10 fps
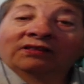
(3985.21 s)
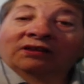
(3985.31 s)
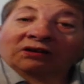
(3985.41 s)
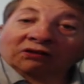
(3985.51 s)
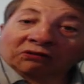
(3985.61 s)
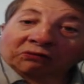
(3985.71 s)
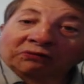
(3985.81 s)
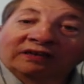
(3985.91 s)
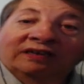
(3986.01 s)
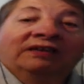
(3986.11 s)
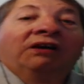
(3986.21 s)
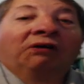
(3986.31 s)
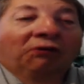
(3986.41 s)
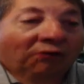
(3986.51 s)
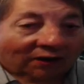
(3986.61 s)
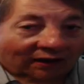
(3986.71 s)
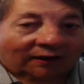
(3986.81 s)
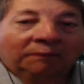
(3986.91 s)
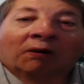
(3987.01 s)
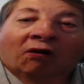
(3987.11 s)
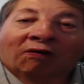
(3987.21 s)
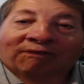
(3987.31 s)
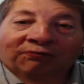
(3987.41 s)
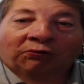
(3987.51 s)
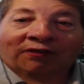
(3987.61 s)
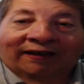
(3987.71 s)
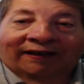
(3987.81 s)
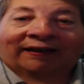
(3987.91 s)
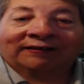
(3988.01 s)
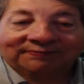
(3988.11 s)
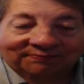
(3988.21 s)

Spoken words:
There you go. I'm all for that.